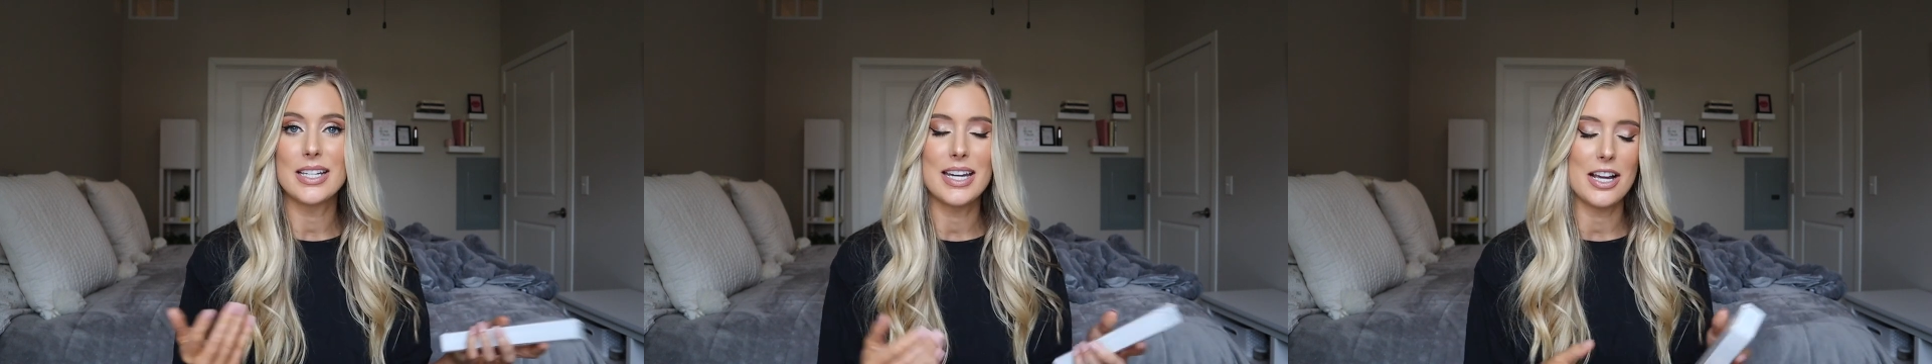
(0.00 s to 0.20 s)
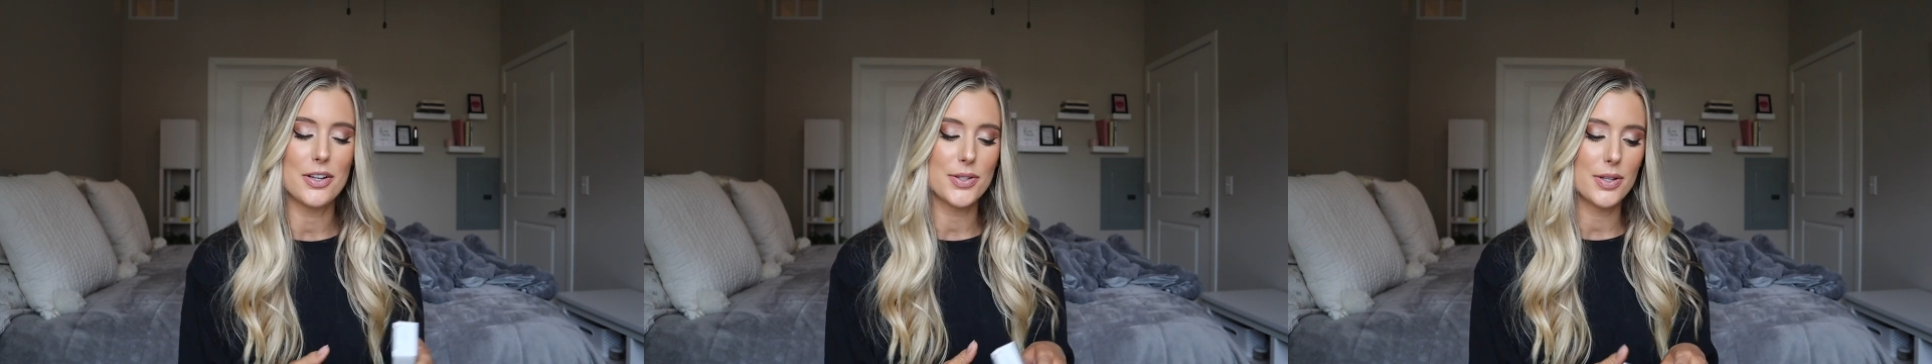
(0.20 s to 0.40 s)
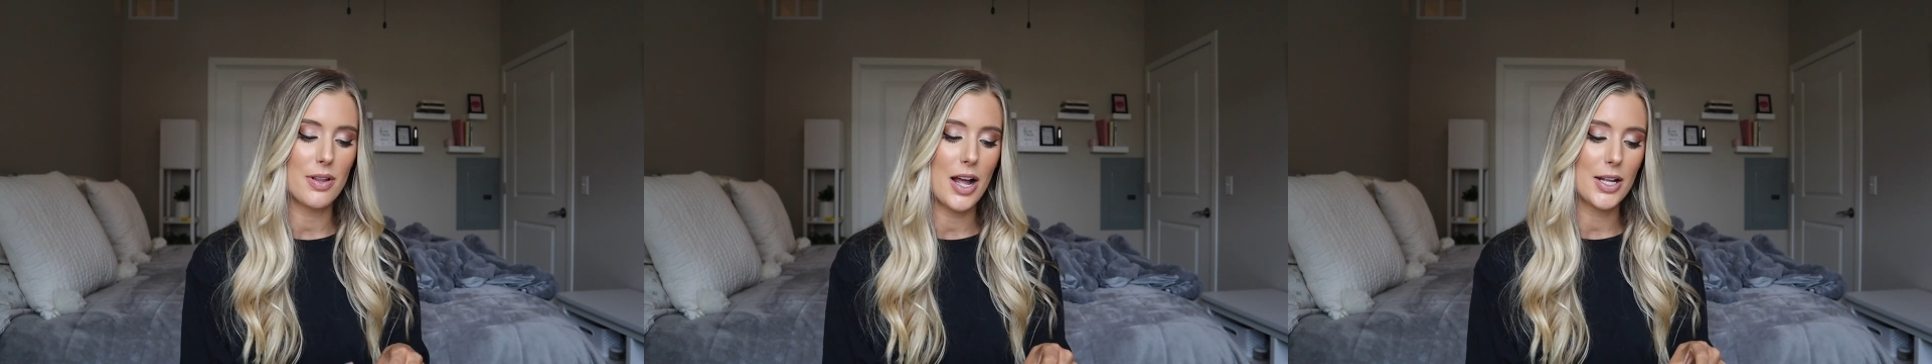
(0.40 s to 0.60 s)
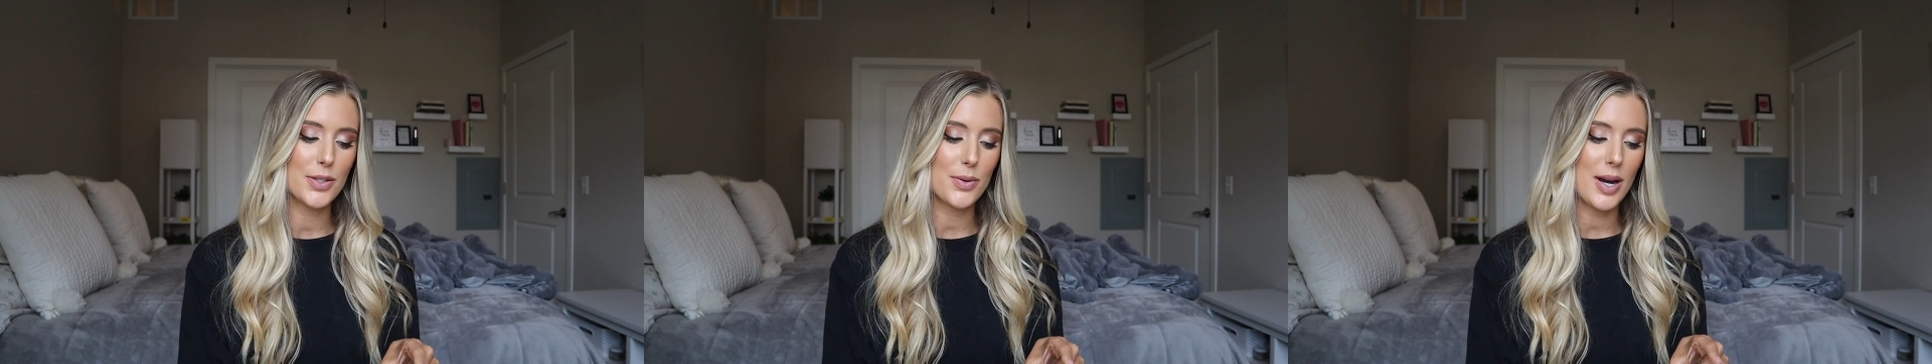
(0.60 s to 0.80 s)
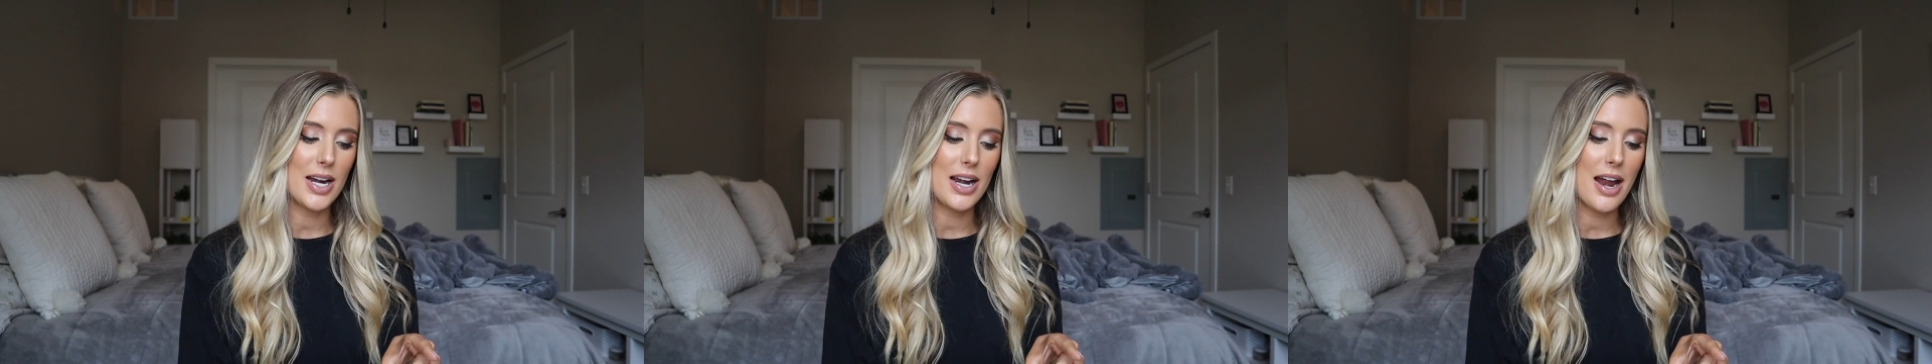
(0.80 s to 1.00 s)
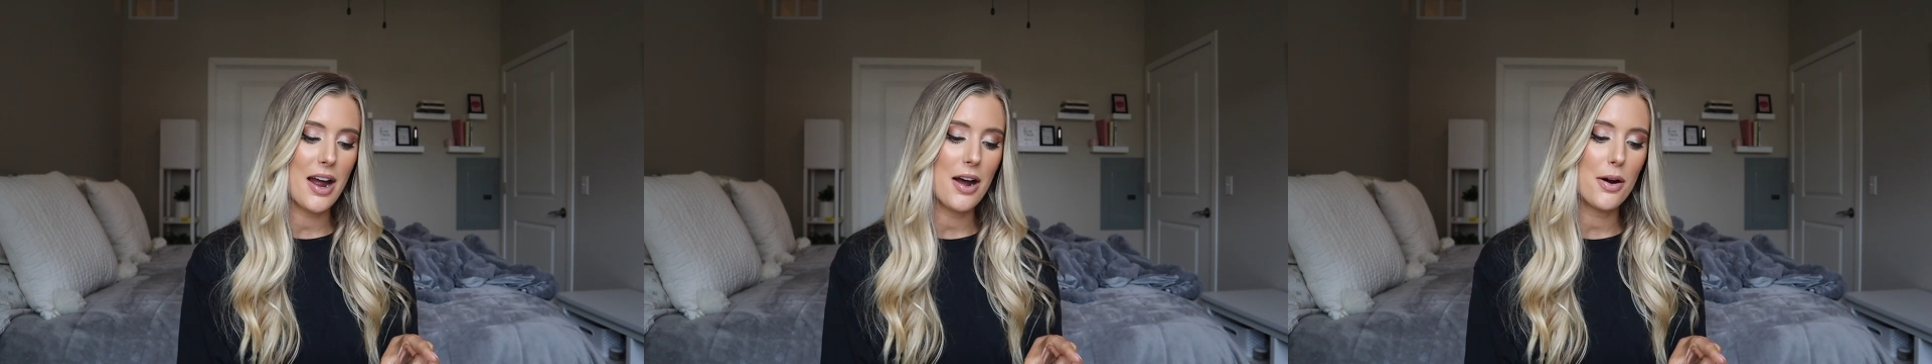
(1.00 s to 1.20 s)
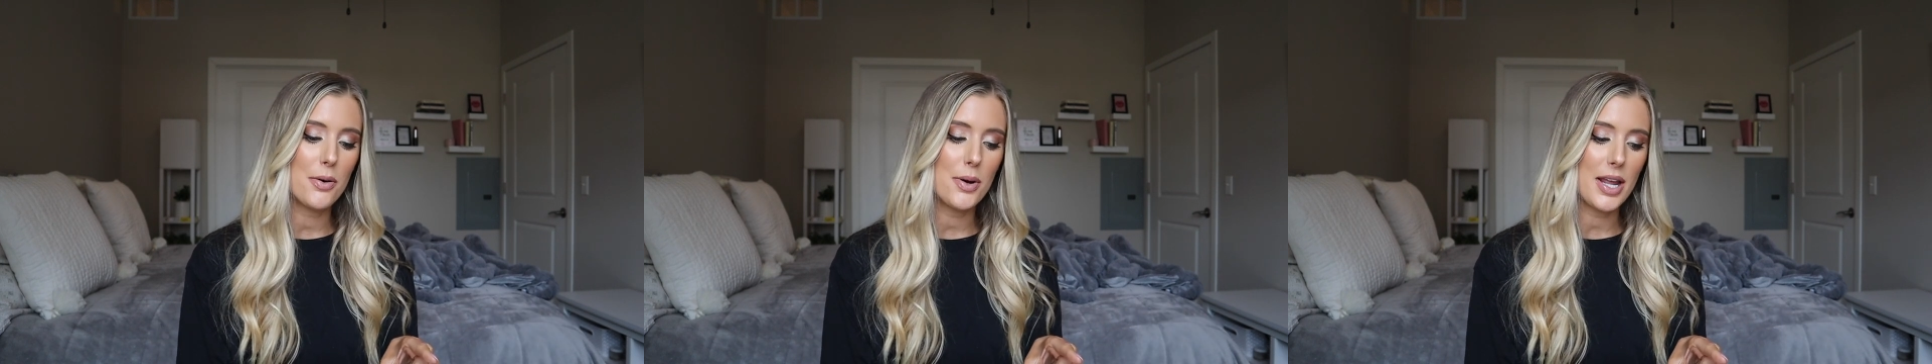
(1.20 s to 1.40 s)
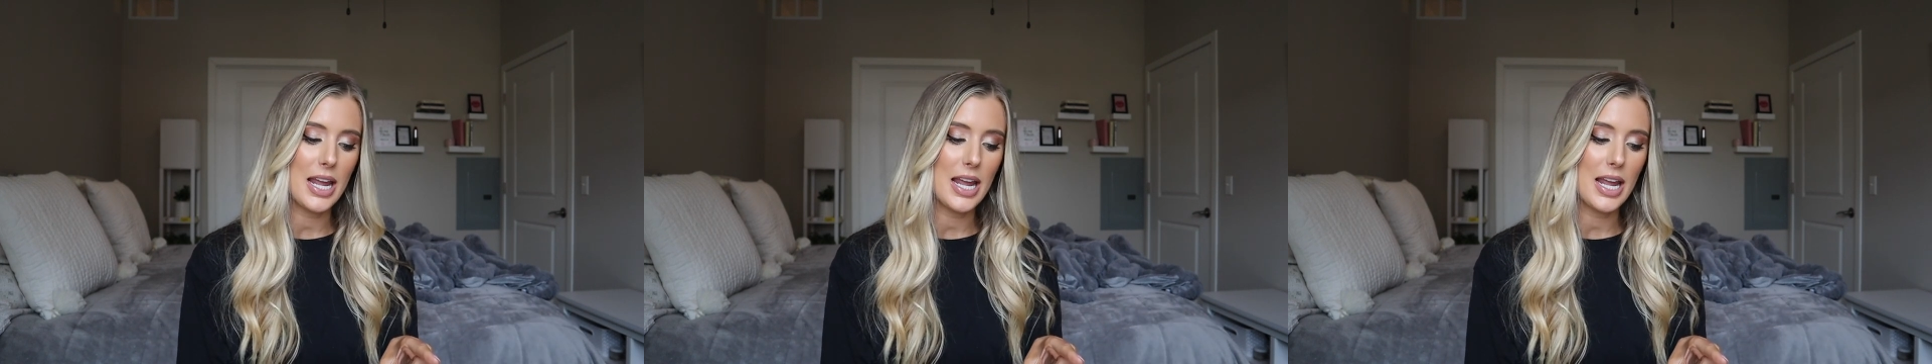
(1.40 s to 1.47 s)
to nail salons right now.